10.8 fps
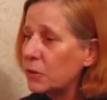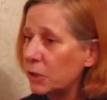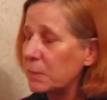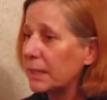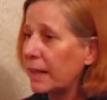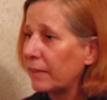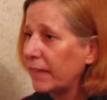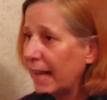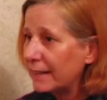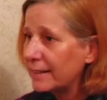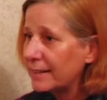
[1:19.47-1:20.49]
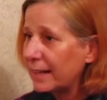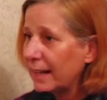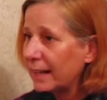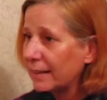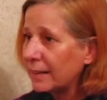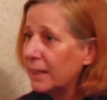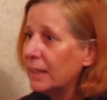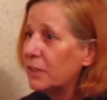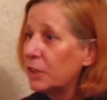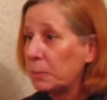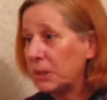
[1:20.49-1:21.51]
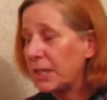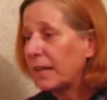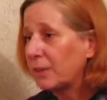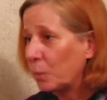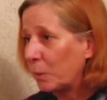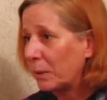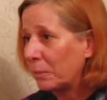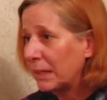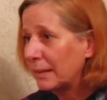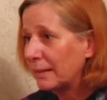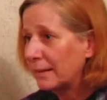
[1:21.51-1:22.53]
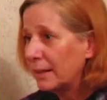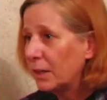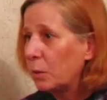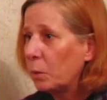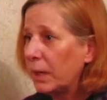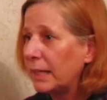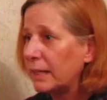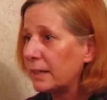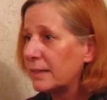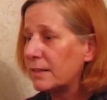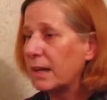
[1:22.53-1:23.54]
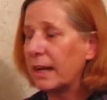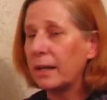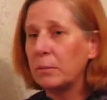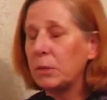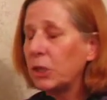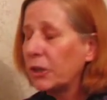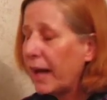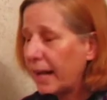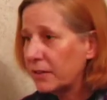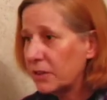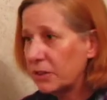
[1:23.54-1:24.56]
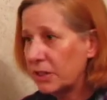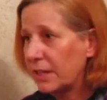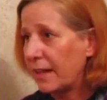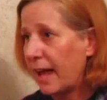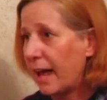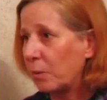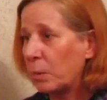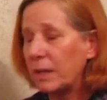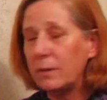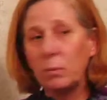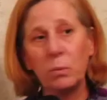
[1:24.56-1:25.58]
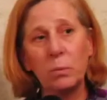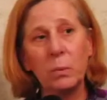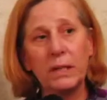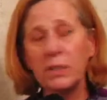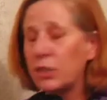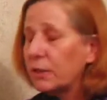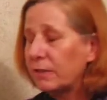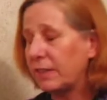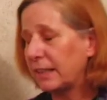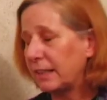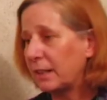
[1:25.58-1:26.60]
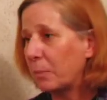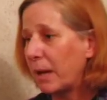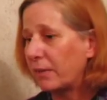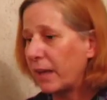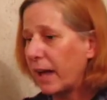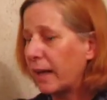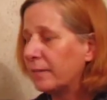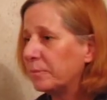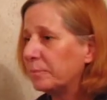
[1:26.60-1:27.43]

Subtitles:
troops in Afghanistan to protect the women. What is your answer to that? What is your feeling about that?